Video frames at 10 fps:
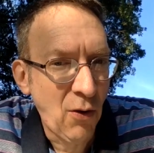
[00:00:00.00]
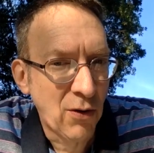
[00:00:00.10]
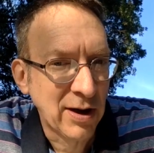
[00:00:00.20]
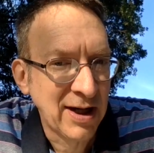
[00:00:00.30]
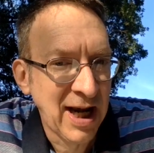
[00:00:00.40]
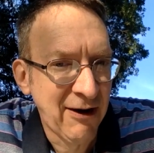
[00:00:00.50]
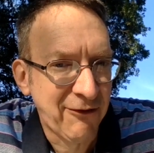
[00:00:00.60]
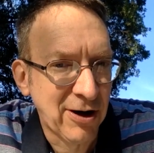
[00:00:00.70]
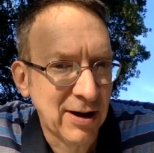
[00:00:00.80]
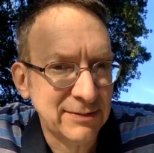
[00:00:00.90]
or
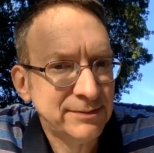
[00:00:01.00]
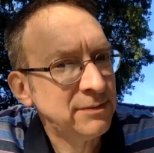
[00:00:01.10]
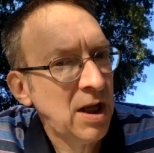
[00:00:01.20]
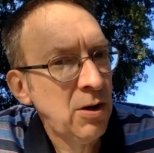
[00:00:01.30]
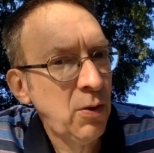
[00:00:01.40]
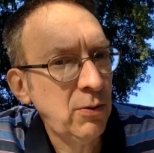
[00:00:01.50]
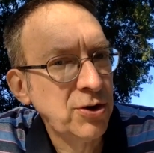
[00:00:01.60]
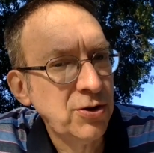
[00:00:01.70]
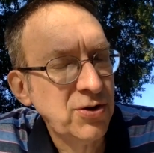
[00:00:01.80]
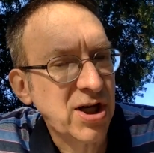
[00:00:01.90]
never. What
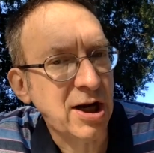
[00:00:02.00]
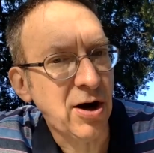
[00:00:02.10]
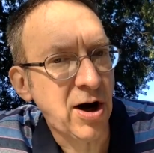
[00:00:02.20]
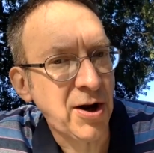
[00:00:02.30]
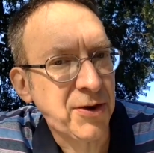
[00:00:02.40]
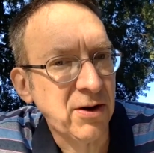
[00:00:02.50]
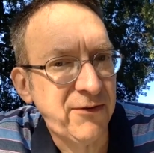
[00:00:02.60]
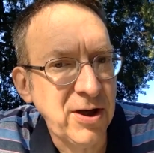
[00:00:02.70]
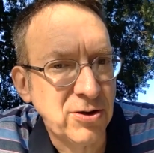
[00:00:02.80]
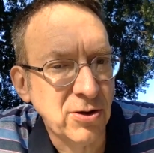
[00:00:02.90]
would you say to Arthur
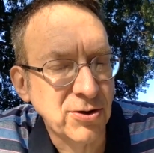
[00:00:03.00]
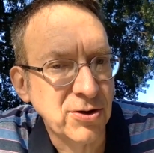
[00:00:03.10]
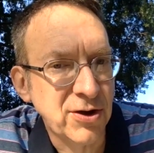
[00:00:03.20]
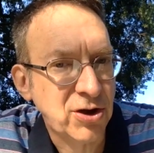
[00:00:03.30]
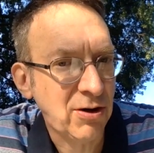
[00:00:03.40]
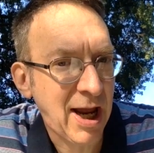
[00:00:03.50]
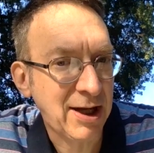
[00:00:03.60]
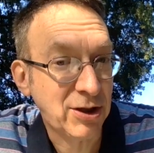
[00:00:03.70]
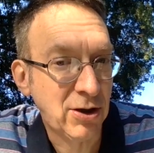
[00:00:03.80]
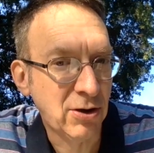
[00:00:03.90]
if he told you that you
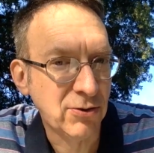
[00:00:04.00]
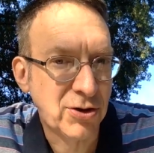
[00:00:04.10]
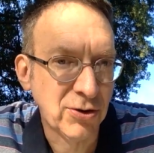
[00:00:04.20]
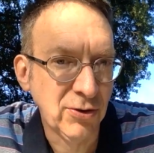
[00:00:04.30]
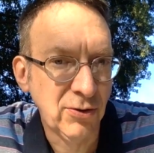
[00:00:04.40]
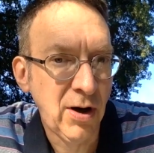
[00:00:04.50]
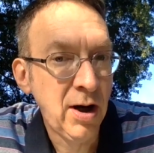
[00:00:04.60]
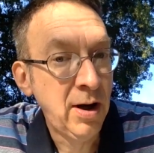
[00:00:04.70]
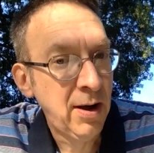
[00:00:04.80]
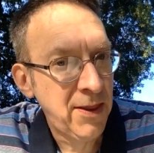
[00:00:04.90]
had to go to
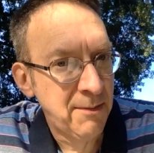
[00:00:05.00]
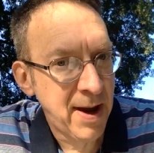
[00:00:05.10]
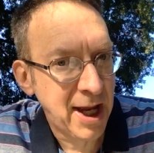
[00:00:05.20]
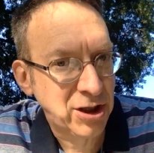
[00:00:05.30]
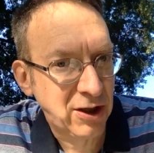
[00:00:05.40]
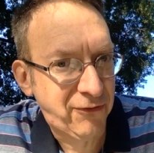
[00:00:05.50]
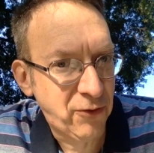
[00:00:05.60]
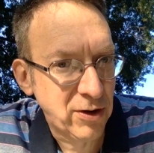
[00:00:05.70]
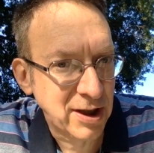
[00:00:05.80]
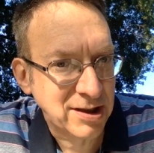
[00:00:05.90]
the magic
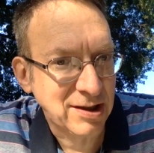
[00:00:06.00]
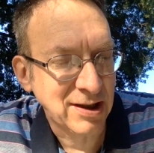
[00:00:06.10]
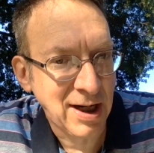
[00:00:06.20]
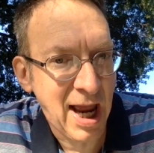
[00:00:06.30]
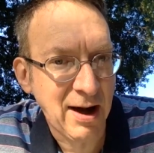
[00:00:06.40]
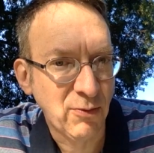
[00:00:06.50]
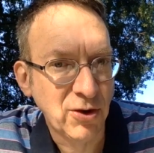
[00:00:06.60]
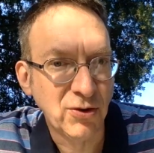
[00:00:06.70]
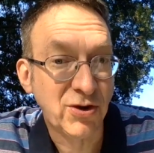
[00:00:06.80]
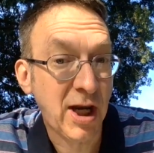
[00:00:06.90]
forest at night?
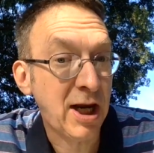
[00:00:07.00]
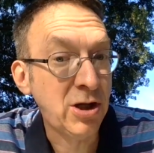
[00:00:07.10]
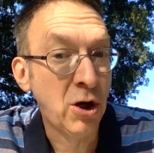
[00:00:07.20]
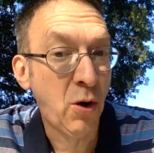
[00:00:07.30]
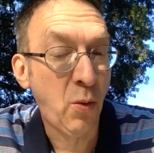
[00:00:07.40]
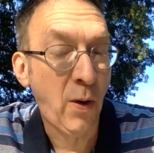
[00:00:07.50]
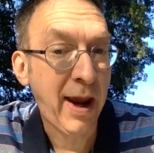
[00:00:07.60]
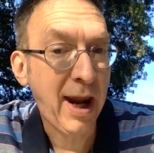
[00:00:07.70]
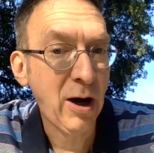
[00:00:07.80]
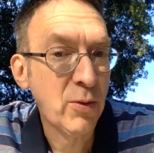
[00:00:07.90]
Would you say, no
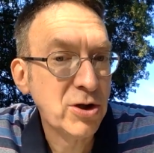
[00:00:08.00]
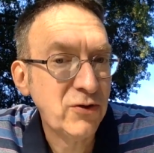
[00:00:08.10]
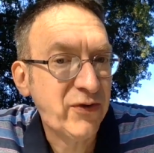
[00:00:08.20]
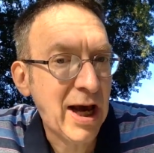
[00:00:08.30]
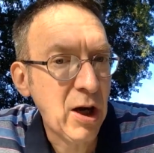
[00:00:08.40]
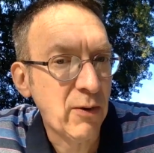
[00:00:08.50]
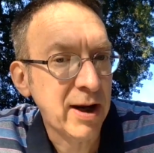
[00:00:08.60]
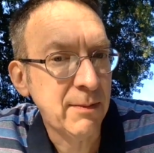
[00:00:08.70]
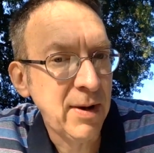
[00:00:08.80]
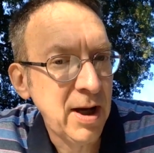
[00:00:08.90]
way, or would you follow
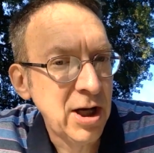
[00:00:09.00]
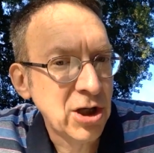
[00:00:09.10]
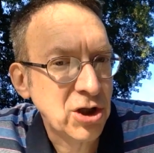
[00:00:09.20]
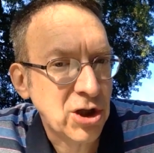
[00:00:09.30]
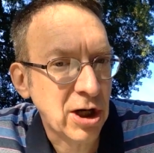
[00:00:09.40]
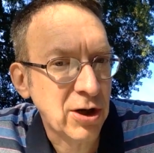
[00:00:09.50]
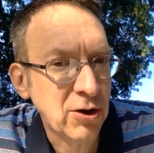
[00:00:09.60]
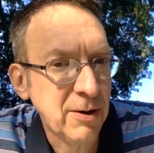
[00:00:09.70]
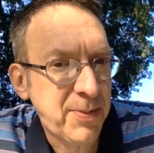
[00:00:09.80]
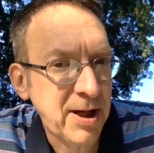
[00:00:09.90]
him? Share
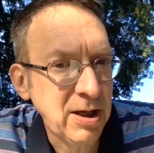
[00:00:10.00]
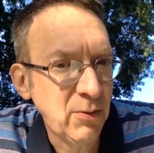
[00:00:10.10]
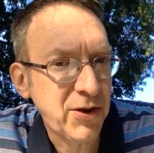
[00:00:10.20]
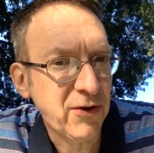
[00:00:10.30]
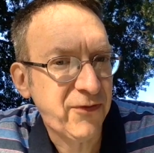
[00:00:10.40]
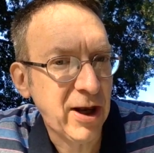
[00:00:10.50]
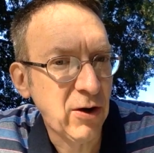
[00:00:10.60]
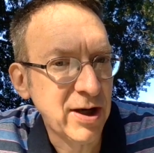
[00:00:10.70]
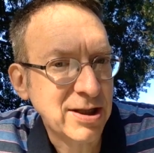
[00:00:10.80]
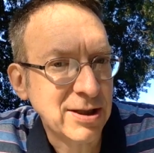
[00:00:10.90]
your opinion with your
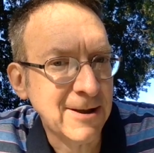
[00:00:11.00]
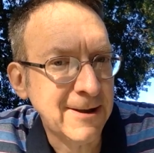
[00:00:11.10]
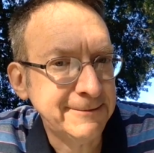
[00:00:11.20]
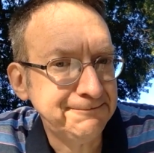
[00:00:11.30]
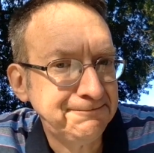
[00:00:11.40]
fellow listener.